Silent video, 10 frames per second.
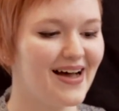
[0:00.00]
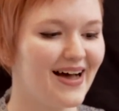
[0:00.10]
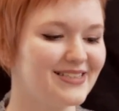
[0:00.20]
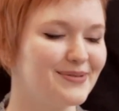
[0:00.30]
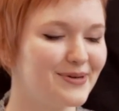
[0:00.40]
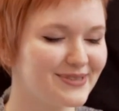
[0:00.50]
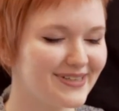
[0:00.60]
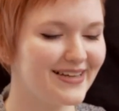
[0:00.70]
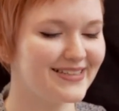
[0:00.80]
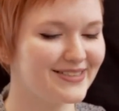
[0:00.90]
I suppose
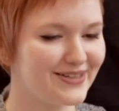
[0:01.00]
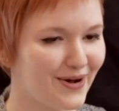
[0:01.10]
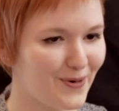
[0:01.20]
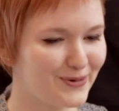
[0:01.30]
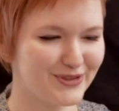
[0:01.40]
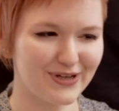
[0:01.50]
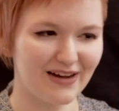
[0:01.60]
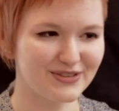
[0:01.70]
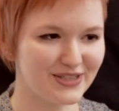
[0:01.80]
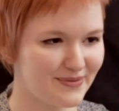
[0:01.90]
I'd like to go
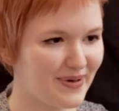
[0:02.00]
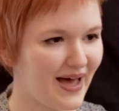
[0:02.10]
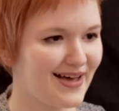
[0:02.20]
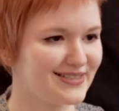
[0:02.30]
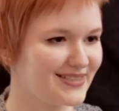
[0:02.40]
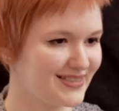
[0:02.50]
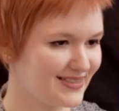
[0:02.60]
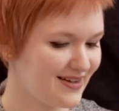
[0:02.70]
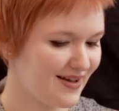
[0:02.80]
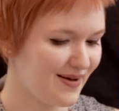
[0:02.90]
travel to the past.